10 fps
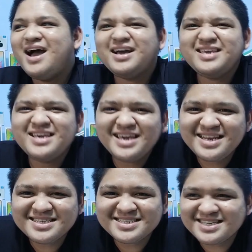Ang
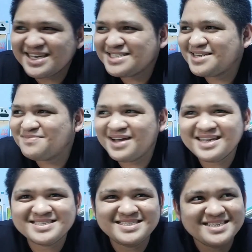ingay ng sasakyan sa
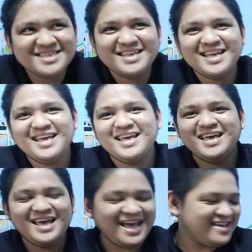labas.
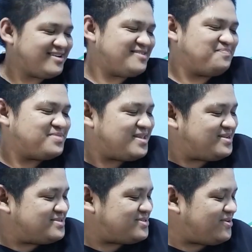Ayan.
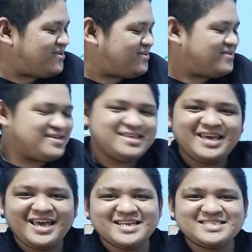So,
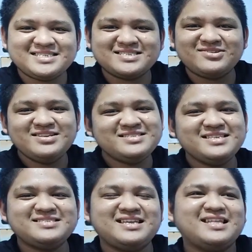yes,
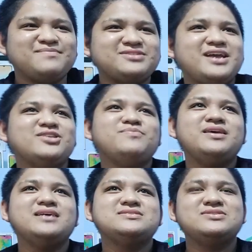consistent. I'm trying to
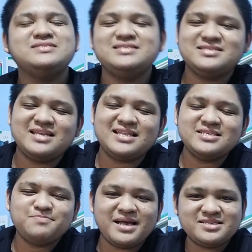be as consistent
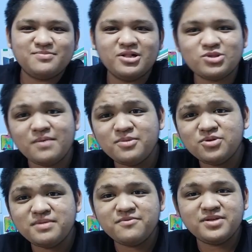as possible to
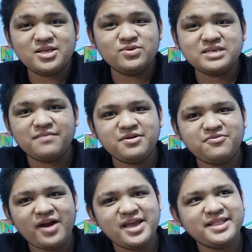upload my videos every
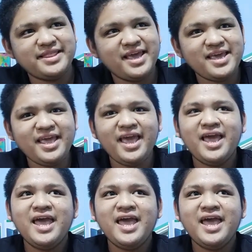Friday.